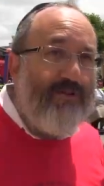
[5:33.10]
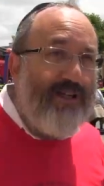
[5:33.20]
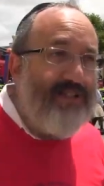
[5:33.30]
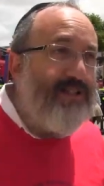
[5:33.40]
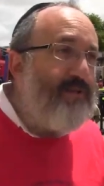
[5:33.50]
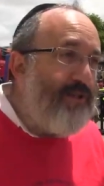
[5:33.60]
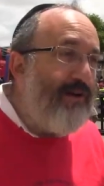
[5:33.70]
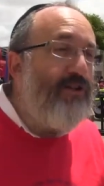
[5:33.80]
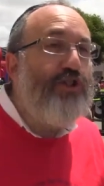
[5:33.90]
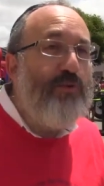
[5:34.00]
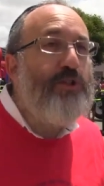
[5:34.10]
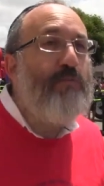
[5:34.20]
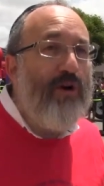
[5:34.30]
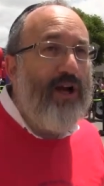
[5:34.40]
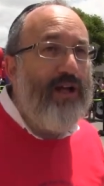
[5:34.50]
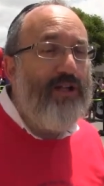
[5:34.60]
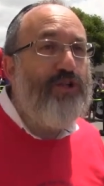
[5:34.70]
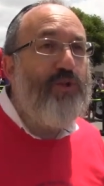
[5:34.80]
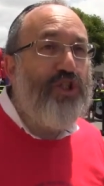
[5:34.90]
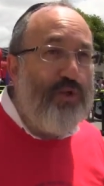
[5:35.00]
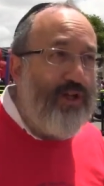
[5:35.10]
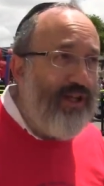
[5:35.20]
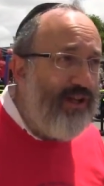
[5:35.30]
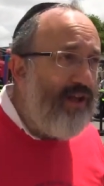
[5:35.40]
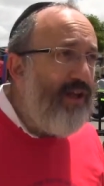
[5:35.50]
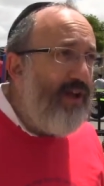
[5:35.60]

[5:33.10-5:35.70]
Protest, this was about Jewish pride and Jewish unity,